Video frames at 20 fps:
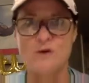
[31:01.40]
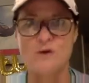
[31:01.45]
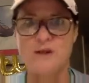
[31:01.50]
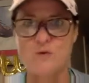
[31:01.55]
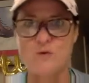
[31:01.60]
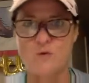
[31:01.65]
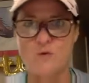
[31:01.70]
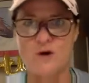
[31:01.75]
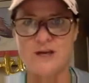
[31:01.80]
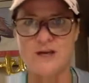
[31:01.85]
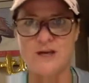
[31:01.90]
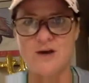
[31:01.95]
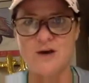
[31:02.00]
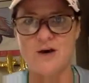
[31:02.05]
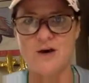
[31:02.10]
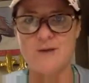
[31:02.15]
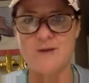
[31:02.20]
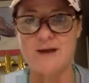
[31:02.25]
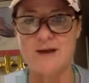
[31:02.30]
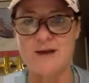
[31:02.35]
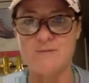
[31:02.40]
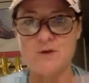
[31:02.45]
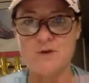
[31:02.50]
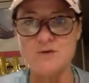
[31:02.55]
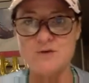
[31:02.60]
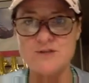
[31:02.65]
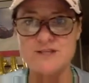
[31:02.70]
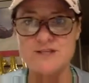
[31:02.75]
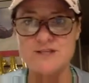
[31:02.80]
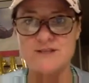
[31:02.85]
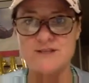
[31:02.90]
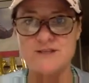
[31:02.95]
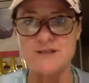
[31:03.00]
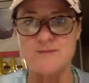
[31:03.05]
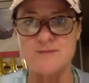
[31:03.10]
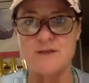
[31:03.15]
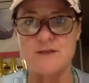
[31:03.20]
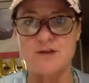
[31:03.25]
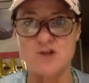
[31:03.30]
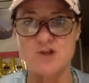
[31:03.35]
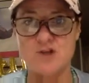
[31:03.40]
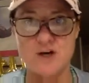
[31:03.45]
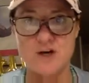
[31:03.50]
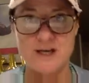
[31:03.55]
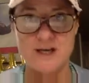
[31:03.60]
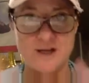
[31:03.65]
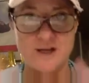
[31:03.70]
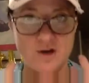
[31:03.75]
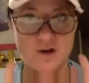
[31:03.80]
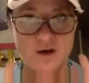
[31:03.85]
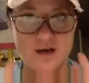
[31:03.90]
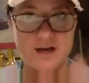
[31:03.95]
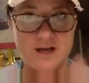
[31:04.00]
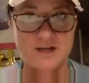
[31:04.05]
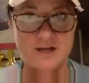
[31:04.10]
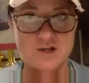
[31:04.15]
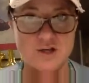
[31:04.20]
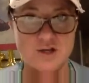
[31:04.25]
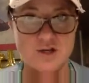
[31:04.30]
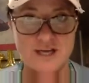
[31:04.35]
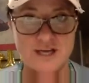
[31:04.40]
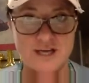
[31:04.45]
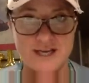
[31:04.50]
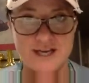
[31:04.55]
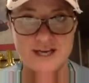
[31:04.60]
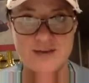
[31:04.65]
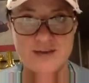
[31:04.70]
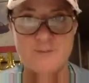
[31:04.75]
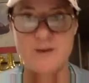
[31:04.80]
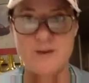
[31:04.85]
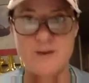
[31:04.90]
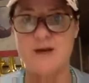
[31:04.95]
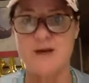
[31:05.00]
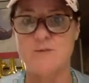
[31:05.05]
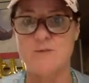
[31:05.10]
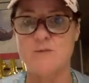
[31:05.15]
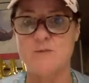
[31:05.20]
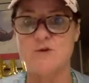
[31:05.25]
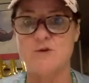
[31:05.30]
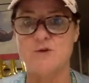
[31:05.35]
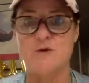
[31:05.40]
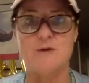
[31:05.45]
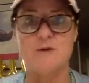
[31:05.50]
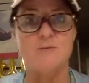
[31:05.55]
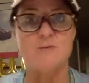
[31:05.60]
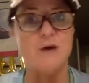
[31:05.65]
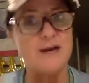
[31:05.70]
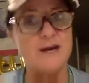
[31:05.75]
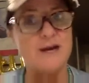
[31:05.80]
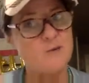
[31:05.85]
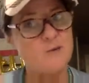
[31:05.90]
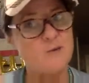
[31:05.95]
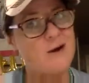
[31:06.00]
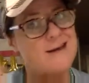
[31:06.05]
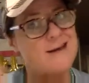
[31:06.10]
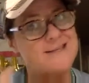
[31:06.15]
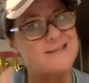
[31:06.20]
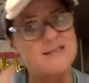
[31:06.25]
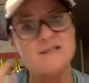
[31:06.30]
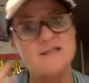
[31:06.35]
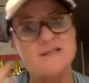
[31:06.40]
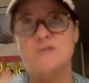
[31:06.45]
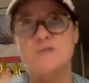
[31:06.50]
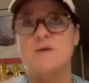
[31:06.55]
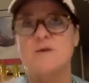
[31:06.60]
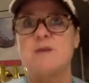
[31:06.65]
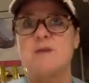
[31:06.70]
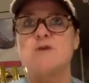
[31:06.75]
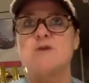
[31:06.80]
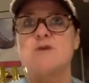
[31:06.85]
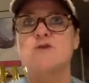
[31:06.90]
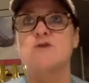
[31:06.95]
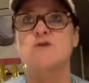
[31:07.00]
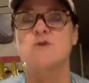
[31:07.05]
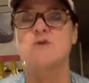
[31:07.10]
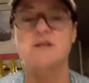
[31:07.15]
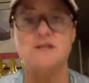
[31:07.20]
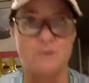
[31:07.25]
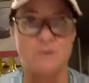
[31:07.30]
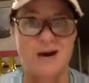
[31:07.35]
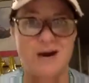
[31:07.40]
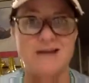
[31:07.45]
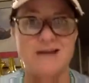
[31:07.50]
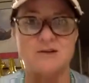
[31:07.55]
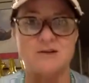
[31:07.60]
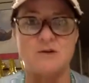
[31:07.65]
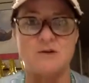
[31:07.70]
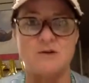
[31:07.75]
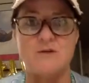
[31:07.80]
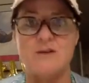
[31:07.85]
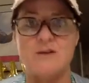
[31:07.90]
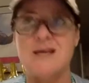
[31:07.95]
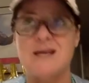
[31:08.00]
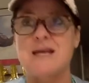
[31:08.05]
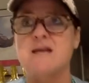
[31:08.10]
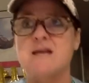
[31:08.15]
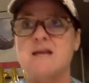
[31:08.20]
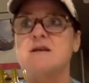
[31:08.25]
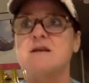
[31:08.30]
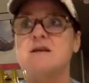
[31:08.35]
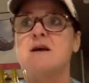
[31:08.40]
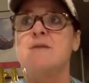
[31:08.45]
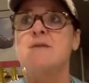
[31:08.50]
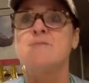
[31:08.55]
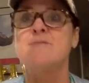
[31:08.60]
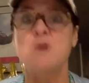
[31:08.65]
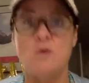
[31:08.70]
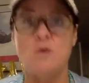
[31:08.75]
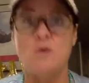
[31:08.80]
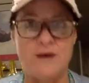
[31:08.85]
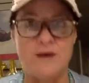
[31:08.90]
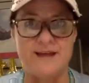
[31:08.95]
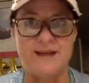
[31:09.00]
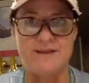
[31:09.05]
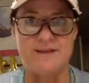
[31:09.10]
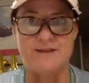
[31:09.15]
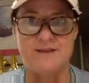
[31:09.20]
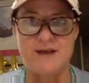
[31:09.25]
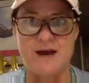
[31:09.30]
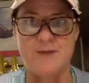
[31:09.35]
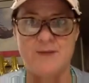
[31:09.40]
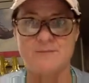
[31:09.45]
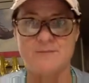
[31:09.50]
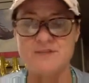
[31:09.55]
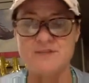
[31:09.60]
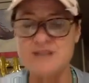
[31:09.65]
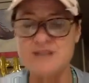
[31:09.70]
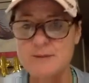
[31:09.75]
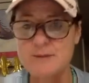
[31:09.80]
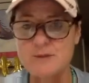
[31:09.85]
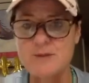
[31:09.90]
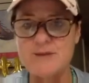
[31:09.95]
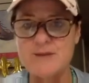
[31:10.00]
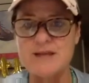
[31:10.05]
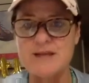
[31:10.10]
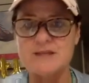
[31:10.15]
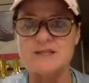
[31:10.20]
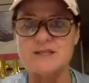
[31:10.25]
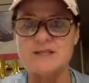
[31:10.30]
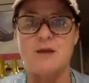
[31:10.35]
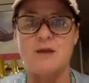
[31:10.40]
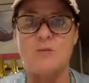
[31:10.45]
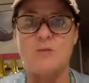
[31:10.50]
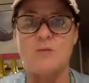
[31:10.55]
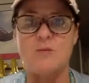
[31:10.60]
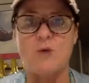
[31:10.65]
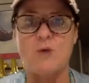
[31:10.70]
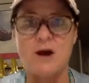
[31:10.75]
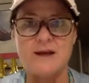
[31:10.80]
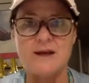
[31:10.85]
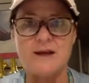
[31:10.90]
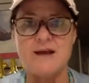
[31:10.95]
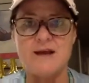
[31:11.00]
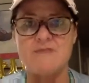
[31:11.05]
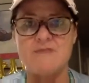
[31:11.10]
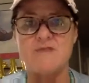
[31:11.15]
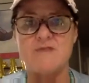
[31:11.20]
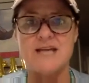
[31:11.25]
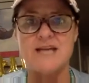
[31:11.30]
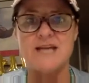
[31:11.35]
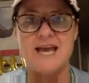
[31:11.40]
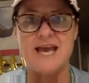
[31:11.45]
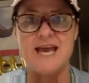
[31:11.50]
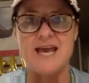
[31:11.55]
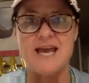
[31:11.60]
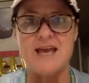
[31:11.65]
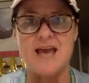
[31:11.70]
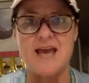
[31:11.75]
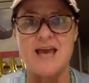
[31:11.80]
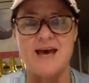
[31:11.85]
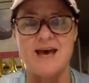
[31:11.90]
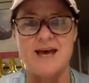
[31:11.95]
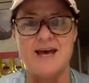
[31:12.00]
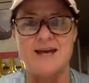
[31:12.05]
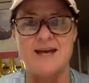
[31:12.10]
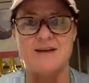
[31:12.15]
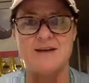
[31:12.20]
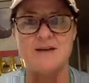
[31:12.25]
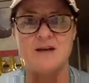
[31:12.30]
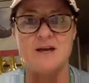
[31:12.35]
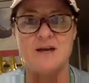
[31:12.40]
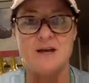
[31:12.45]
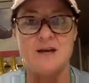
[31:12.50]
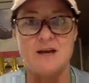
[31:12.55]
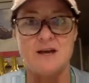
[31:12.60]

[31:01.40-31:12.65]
really working on my immune system and turning it on and turning it up, and I'm doing body processes, but I'm also doing some practical things with supplements in walking every day and